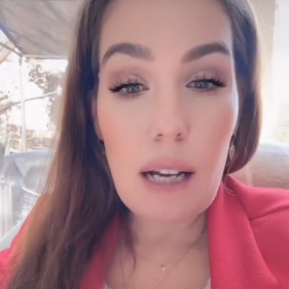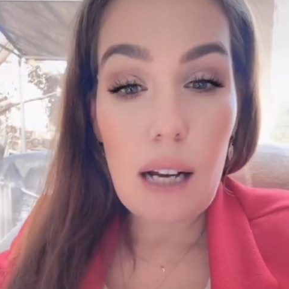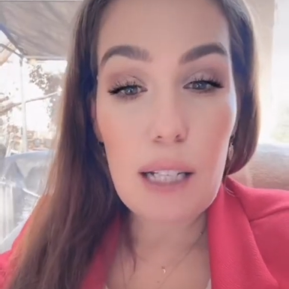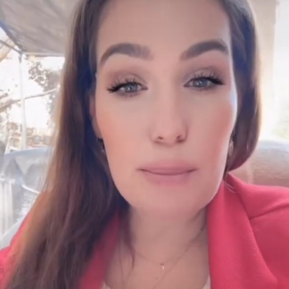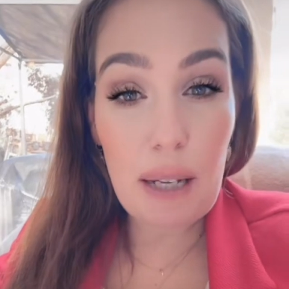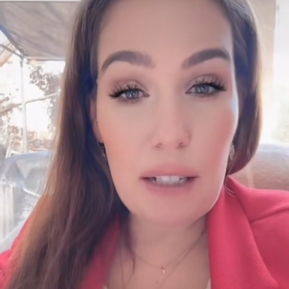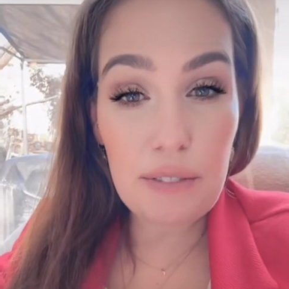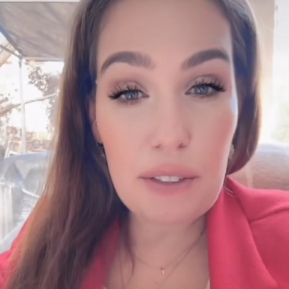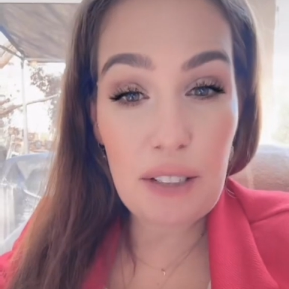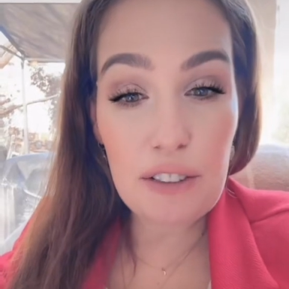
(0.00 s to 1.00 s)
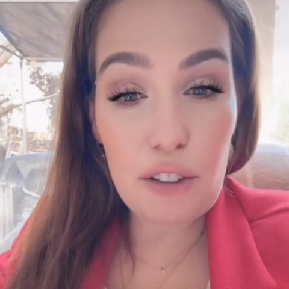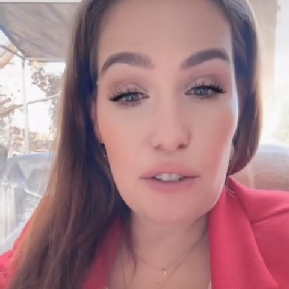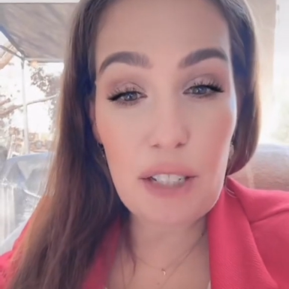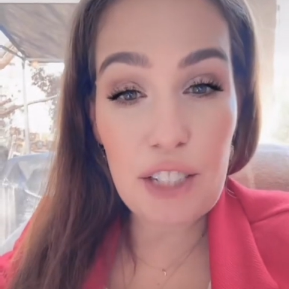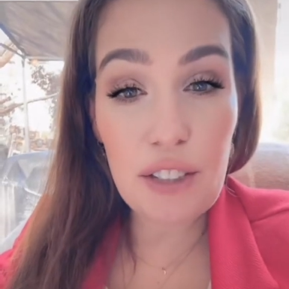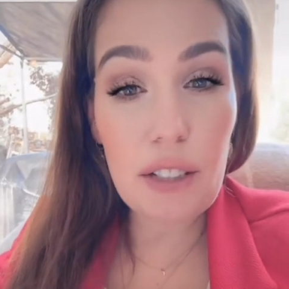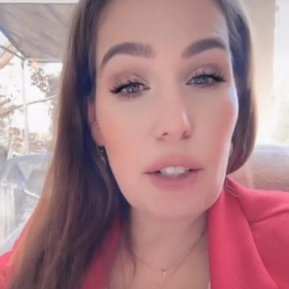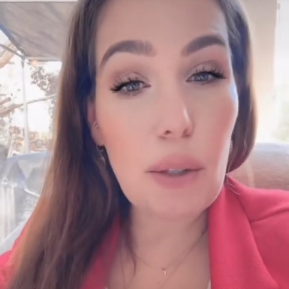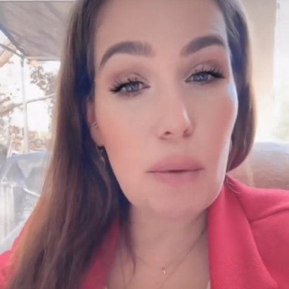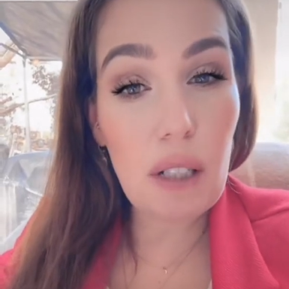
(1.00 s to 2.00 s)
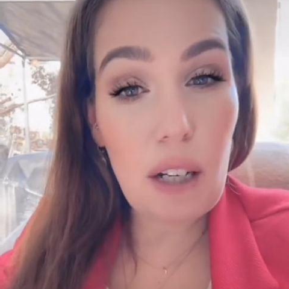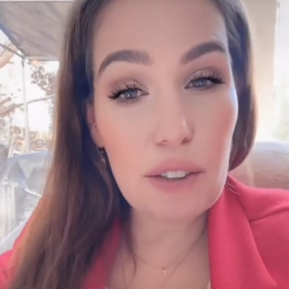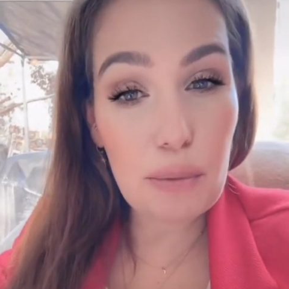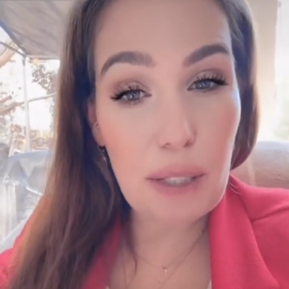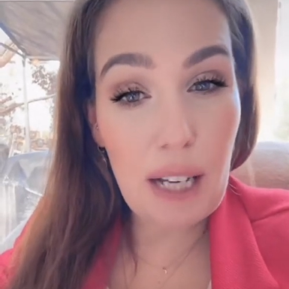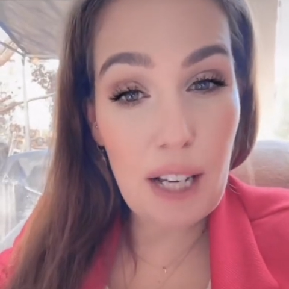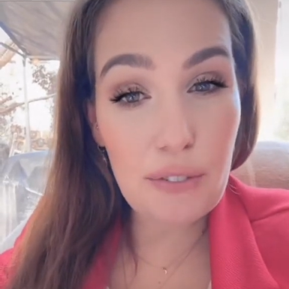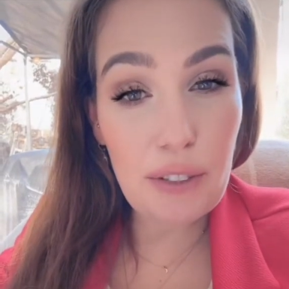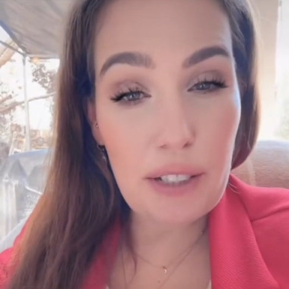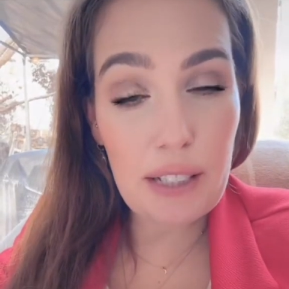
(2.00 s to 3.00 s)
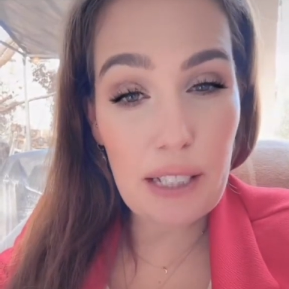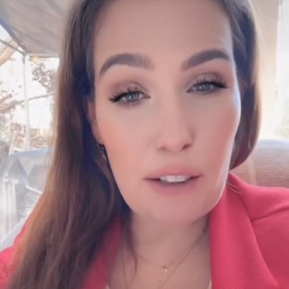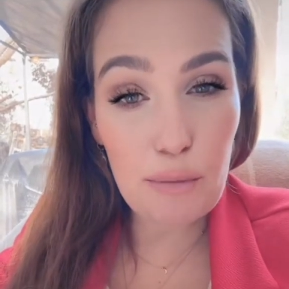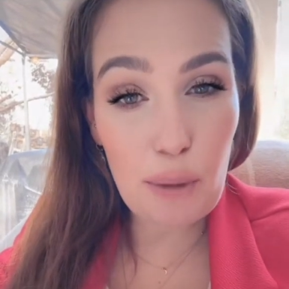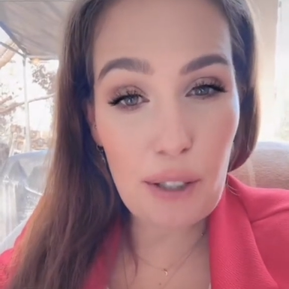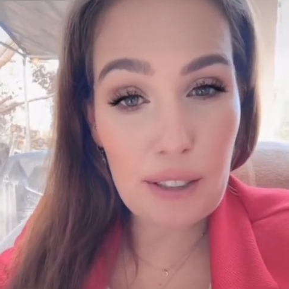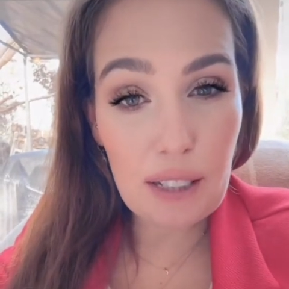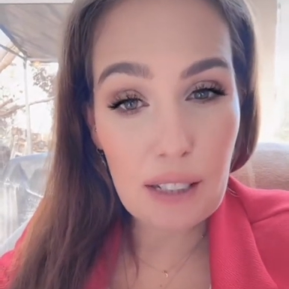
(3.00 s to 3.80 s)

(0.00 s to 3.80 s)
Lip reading: As part of the registration, you will also be asked for your date of birth.